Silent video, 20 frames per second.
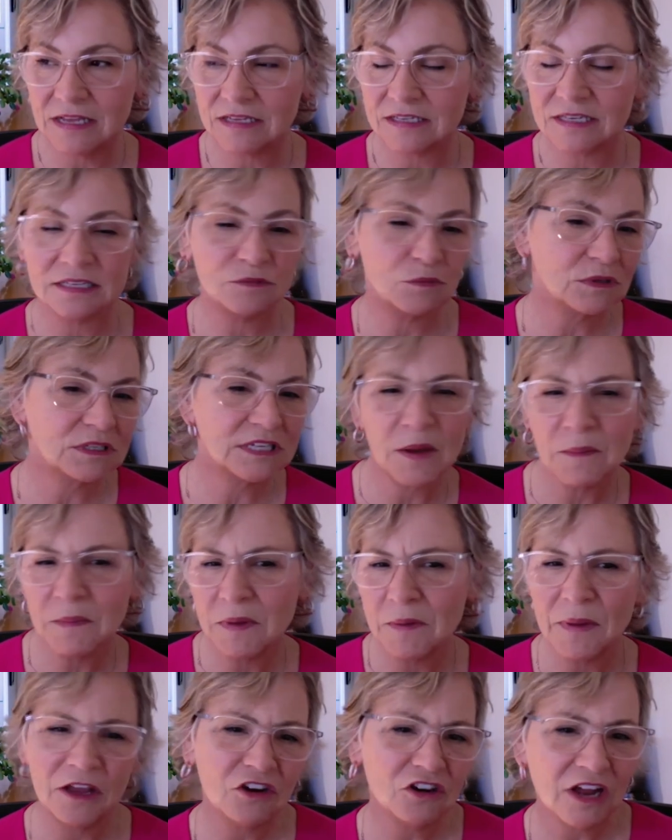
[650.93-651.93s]
He says, well, tell me
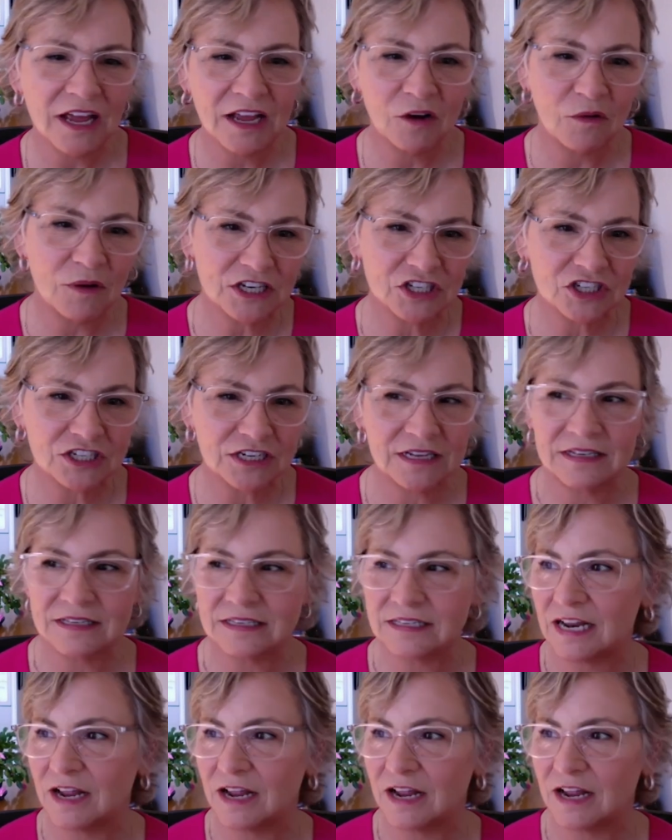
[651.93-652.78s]
about your 9 questions.